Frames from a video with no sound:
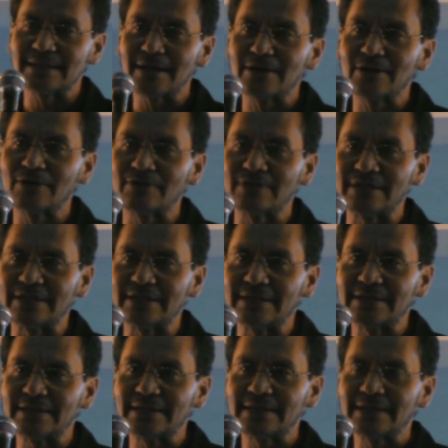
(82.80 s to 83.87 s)
round of
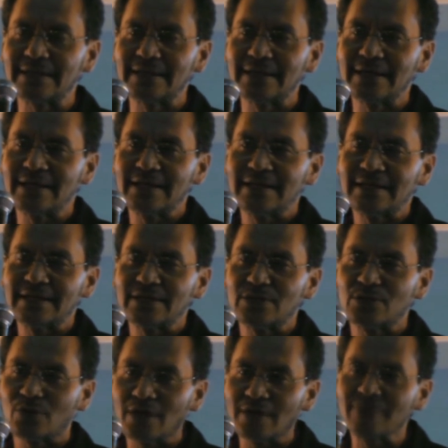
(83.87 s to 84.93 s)
the
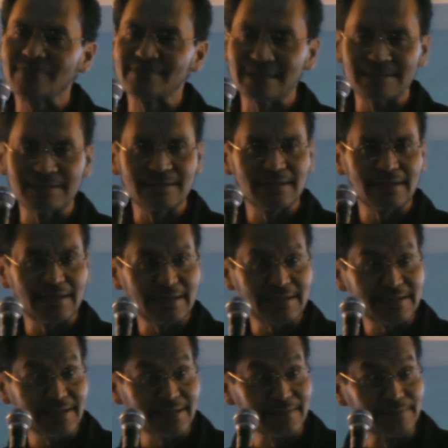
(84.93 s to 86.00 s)
12th general
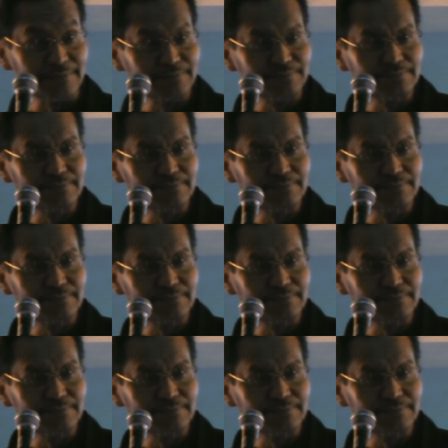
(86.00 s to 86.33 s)
election.